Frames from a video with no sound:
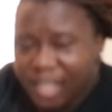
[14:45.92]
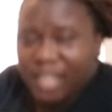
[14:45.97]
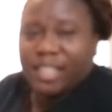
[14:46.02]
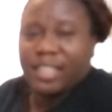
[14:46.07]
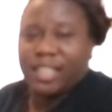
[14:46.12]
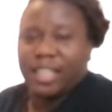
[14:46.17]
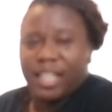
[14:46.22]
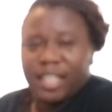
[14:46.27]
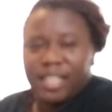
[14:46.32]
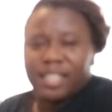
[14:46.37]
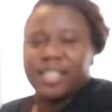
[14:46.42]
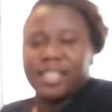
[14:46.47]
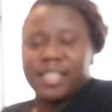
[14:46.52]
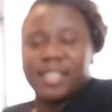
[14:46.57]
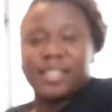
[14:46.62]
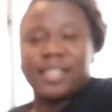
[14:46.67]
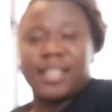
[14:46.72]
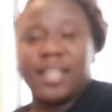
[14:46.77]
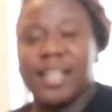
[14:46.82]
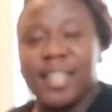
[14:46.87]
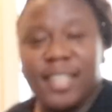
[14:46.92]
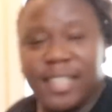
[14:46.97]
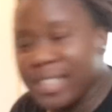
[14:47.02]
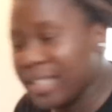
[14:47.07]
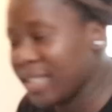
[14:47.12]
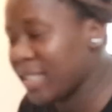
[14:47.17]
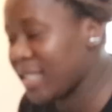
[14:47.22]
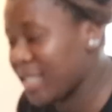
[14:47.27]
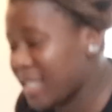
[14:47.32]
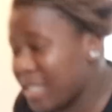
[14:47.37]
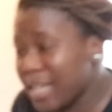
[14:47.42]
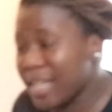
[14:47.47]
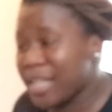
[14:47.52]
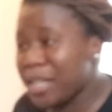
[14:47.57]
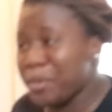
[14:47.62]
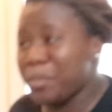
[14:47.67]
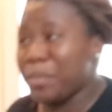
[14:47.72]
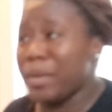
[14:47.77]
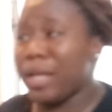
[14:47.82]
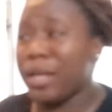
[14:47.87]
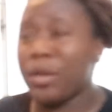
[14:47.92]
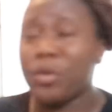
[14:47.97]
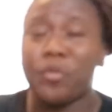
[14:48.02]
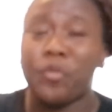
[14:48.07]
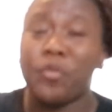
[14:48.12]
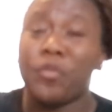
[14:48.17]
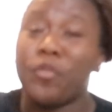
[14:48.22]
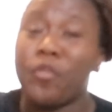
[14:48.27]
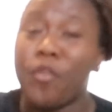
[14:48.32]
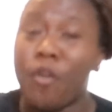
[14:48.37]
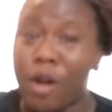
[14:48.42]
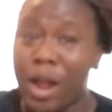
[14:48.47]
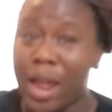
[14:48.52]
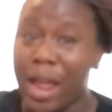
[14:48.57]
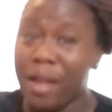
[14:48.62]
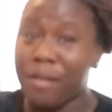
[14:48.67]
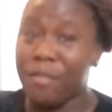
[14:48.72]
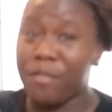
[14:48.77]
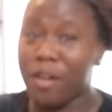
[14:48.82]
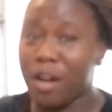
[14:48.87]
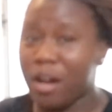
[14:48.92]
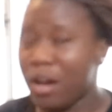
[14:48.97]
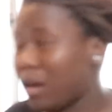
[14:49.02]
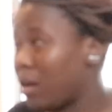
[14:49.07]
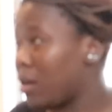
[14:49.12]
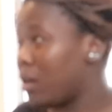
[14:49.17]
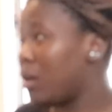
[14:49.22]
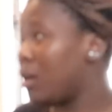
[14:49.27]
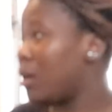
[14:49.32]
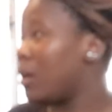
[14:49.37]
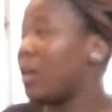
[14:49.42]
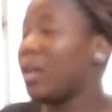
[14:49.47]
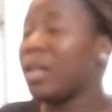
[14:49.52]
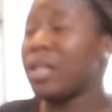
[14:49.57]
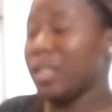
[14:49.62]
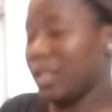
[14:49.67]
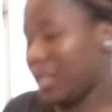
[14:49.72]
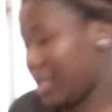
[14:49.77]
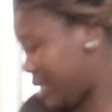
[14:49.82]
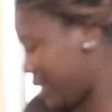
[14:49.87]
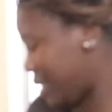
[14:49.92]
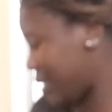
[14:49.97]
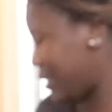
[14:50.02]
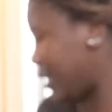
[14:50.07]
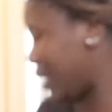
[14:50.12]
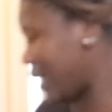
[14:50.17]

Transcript: this cleaning is taking me forever this is